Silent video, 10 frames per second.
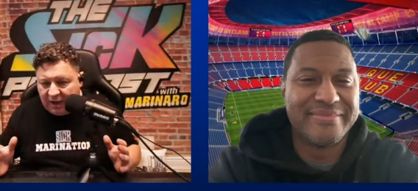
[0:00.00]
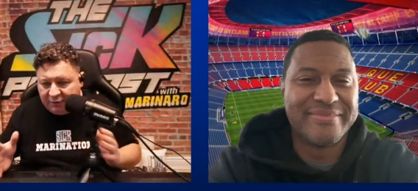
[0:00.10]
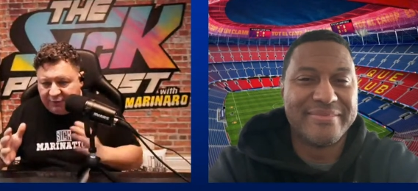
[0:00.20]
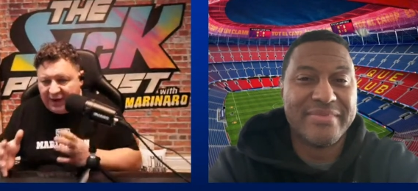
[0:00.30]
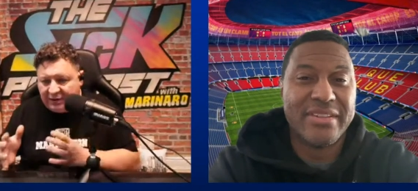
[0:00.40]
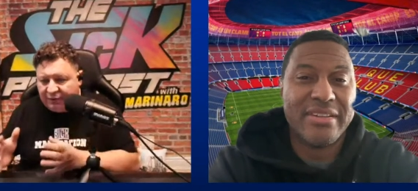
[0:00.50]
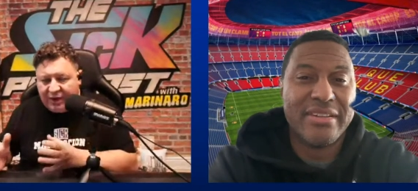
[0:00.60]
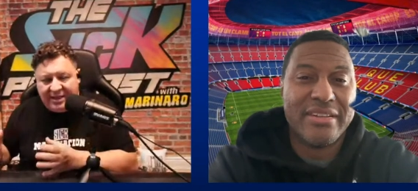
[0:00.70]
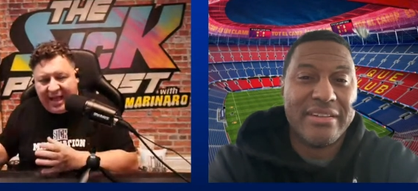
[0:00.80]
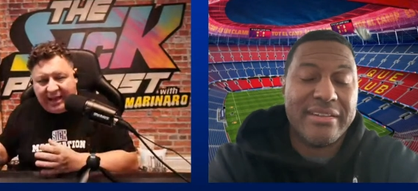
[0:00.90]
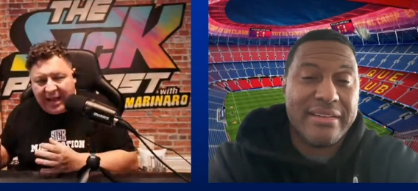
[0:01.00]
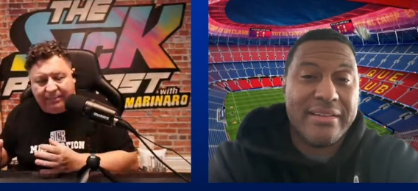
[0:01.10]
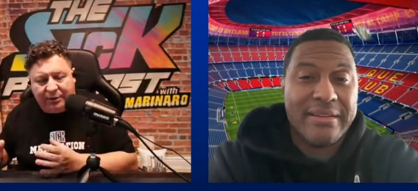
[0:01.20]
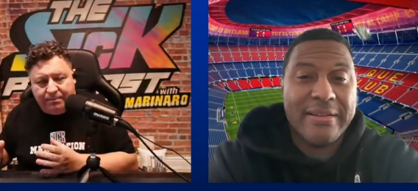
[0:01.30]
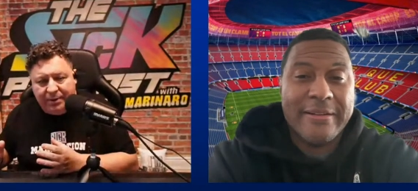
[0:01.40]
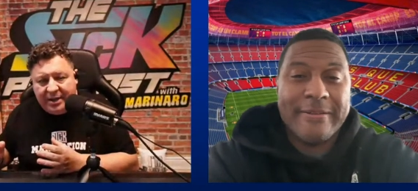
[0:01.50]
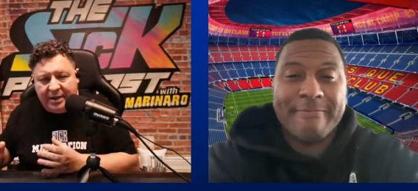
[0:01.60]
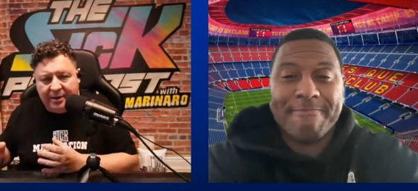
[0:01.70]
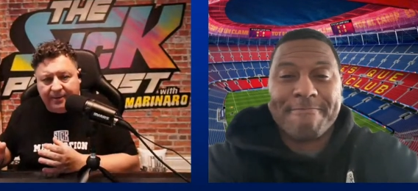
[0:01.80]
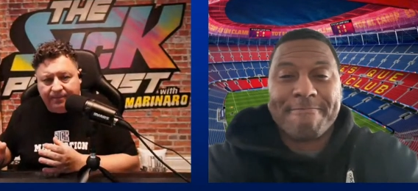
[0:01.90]
Speaker 1: effective can that captain
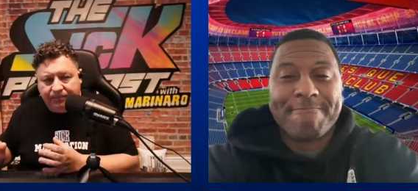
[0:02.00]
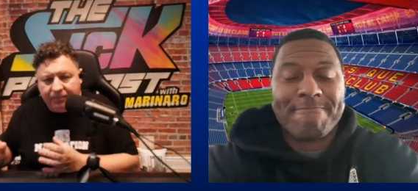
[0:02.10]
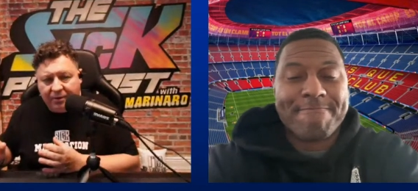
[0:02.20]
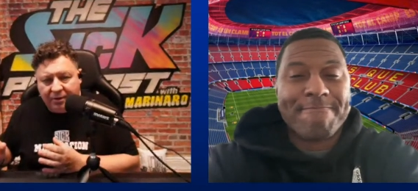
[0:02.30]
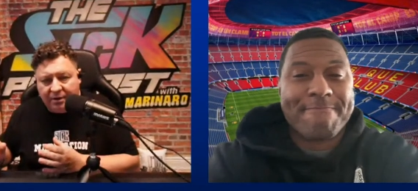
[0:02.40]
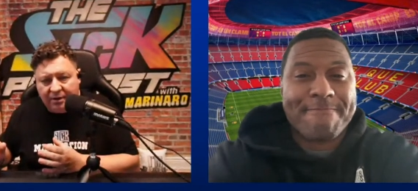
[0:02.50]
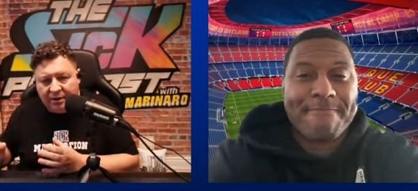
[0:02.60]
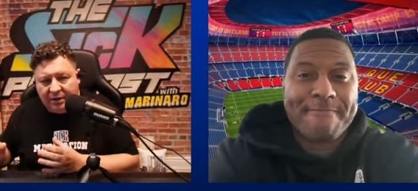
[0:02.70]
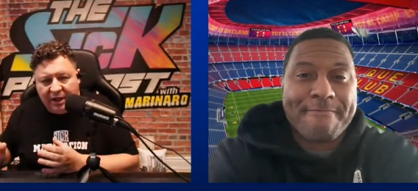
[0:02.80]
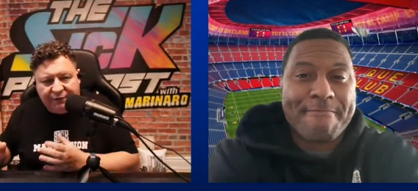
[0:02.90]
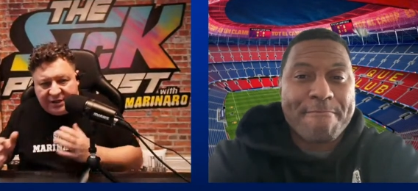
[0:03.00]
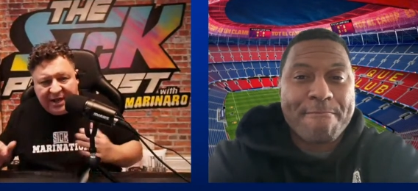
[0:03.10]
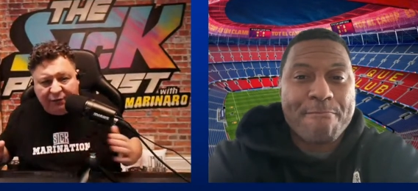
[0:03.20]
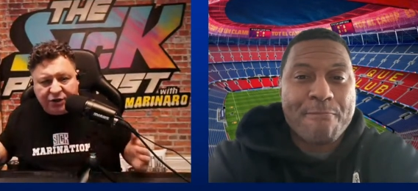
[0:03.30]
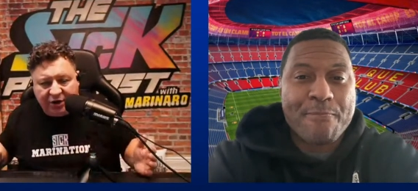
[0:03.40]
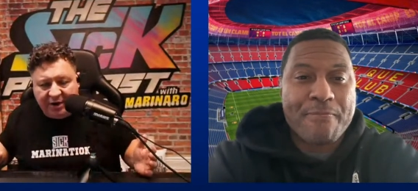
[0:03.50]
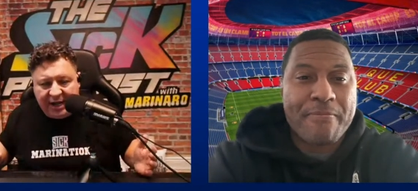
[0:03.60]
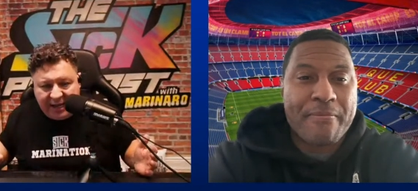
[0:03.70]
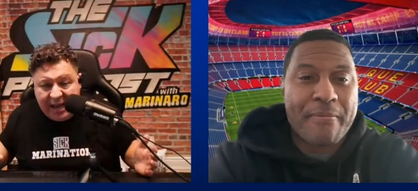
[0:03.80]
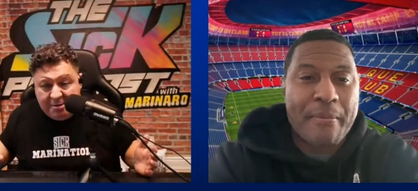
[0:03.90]
be if he's never
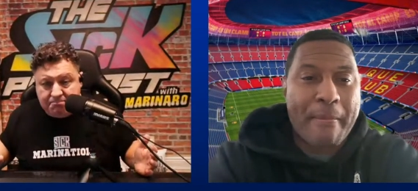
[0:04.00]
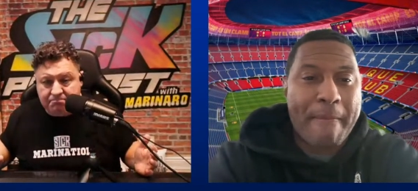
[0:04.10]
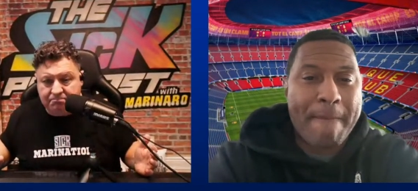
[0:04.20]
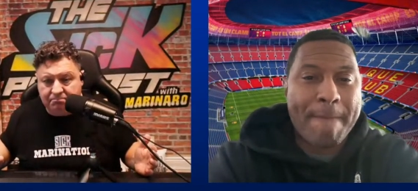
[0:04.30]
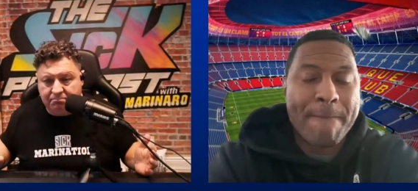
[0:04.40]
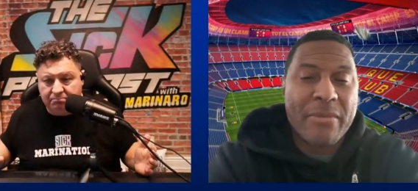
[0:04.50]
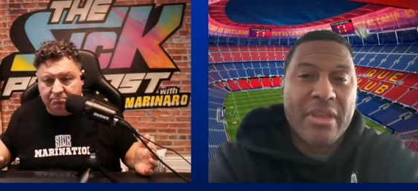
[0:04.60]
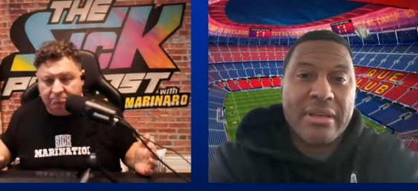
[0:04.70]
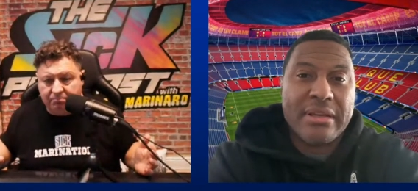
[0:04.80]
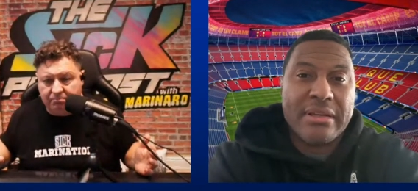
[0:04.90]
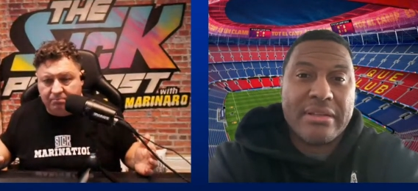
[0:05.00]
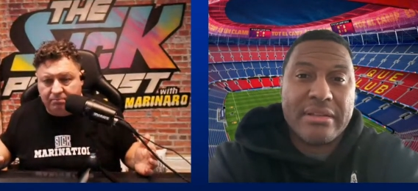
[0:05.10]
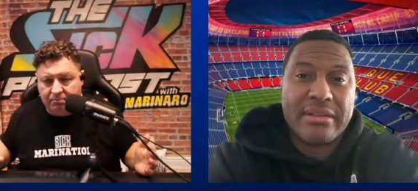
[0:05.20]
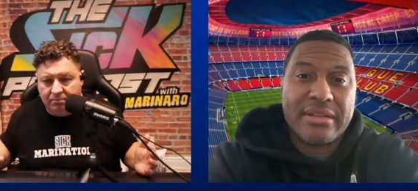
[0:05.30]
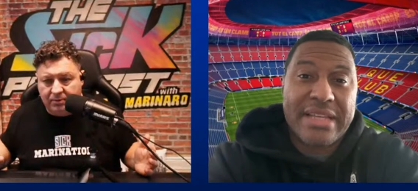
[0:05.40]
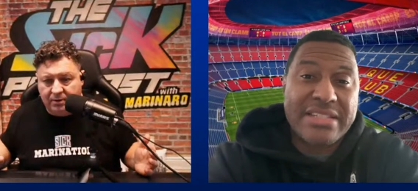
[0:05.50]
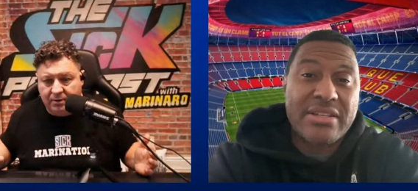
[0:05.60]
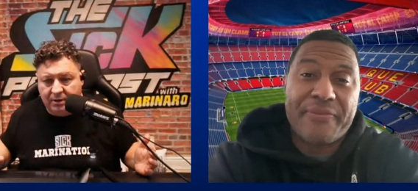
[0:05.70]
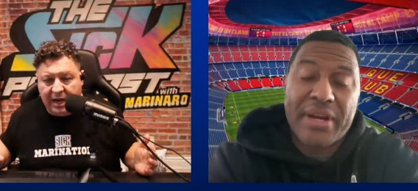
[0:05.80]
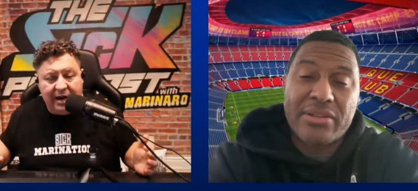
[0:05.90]
starting a game
Speaker 2: uh,
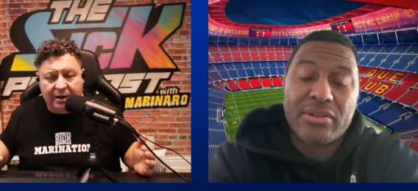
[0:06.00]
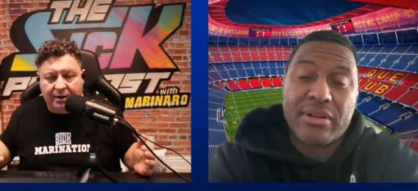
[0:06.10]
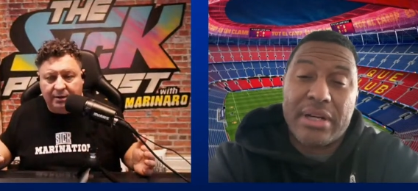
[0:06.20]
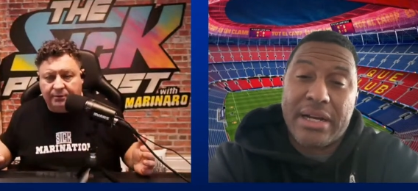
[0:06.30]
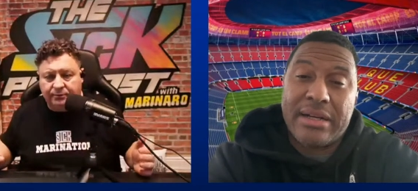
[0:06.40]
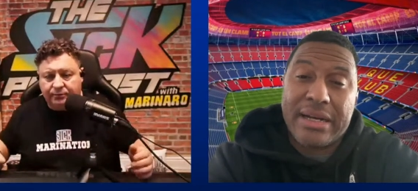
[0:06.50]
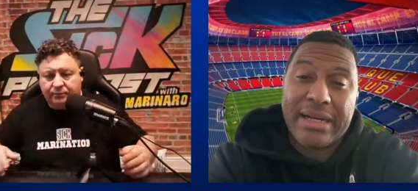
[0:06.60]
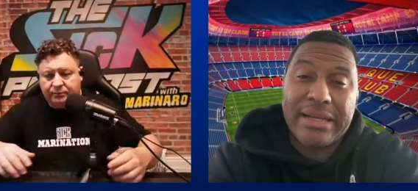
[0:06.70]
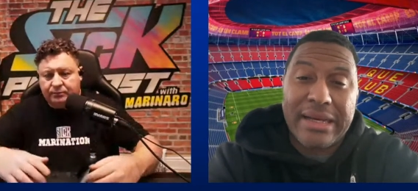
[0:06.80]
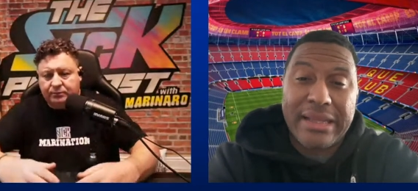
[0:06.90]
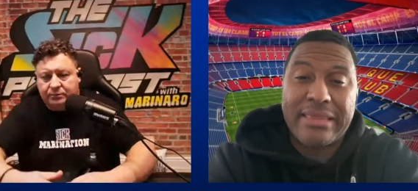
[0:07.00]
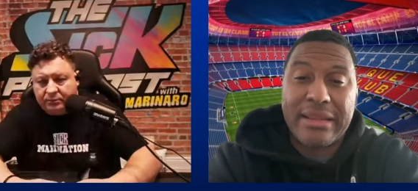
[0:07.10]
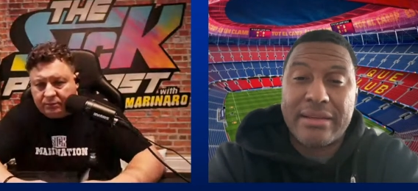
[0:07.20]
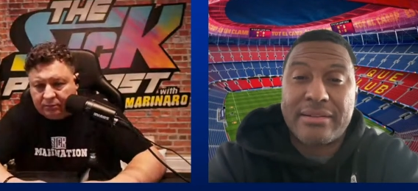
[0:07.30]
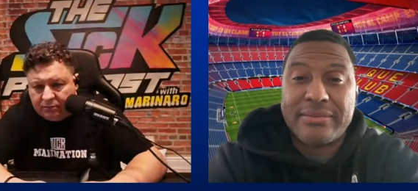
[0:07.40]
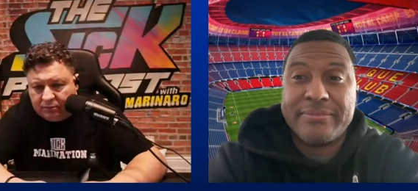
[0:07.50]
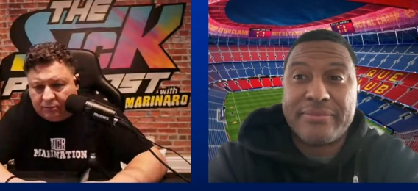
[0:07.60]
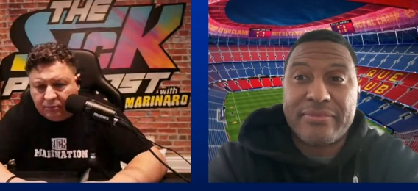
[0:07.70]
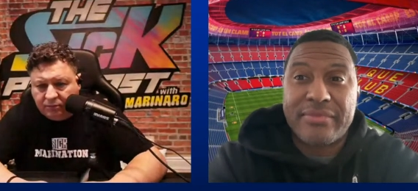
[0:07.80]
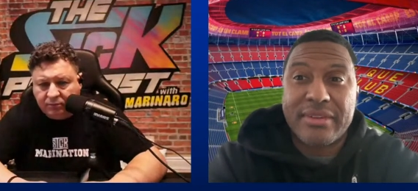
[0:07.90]
that's the factor I, I think
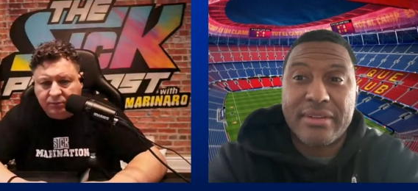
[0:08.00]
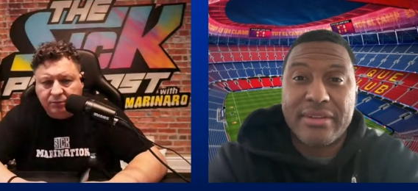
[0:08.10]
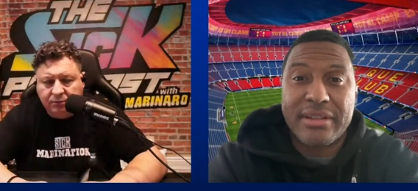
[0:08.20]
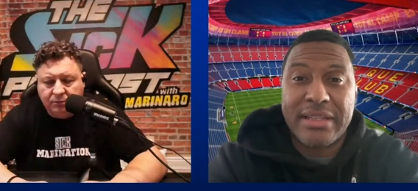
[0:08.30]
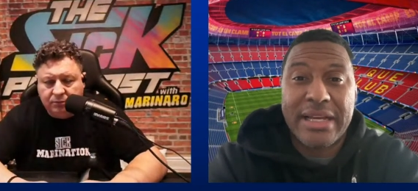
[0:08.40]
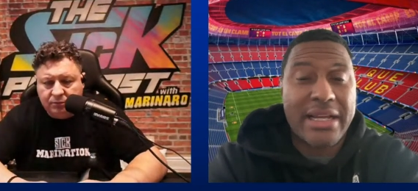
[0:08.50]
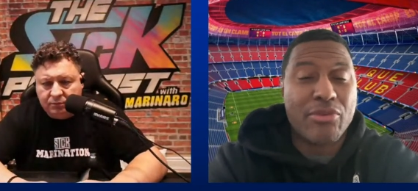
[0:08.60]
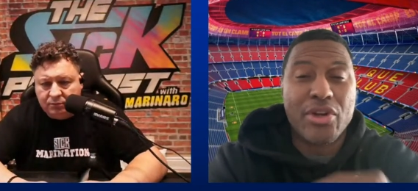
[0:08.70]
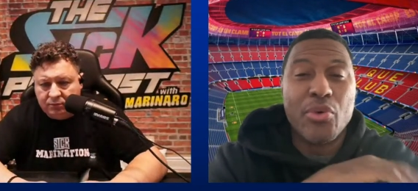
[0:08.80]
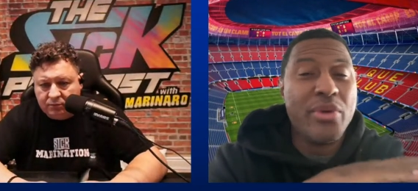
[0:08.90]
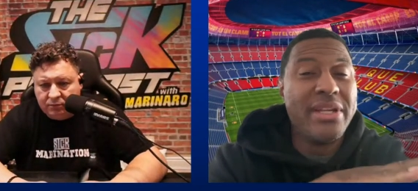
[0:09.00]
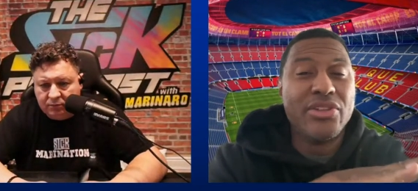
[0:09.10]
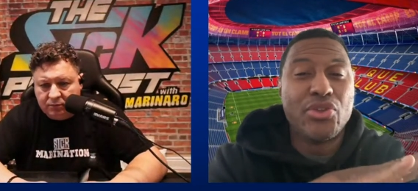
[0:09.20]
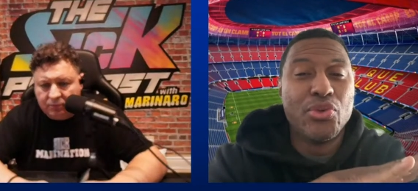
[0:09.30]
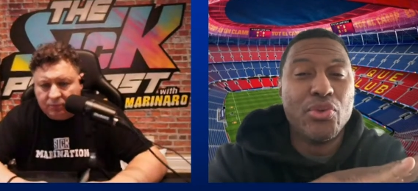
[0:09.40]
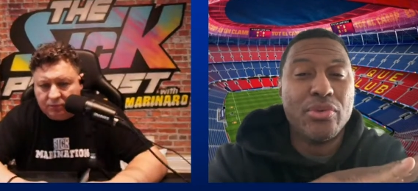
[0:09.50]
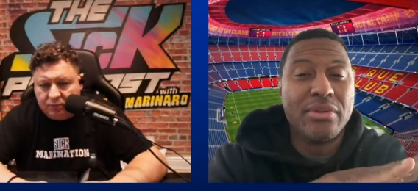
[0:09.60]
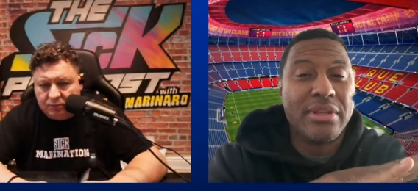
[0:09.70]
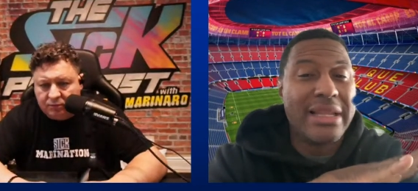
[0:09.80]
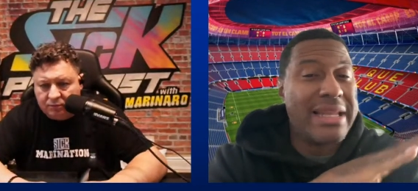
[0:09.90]
like I'm gonna read into
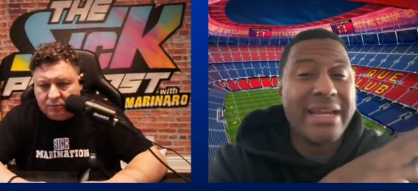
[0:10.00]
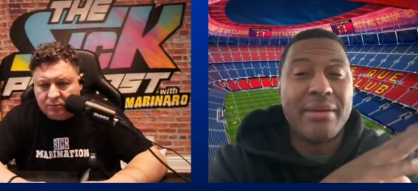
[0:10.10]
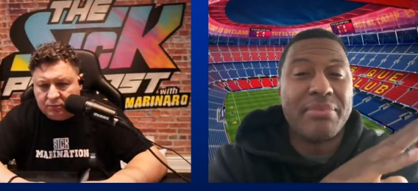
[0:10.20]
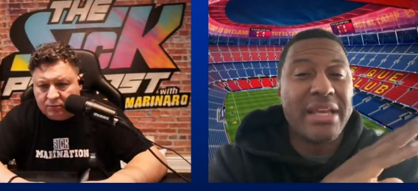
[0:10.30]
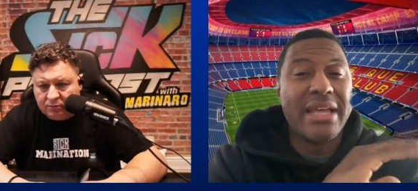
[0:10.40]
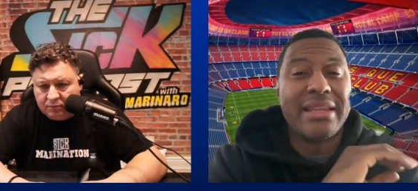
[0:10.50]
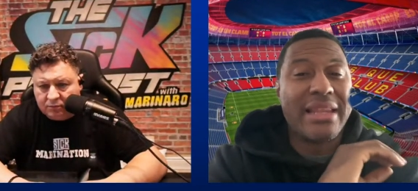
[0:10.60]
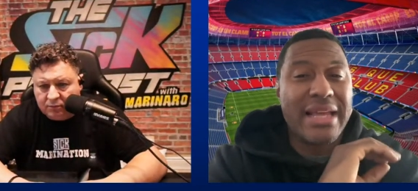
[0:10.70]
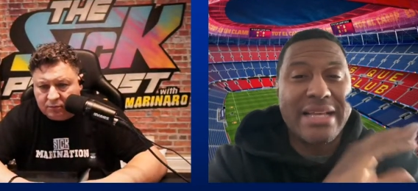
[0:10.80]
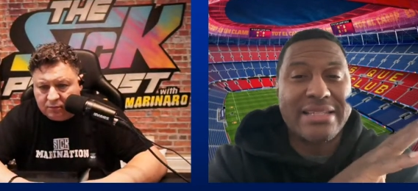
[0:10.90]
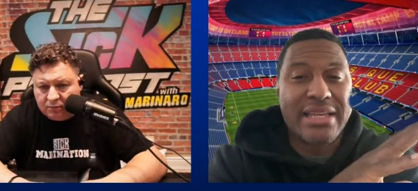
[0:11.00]
the lineup they had the last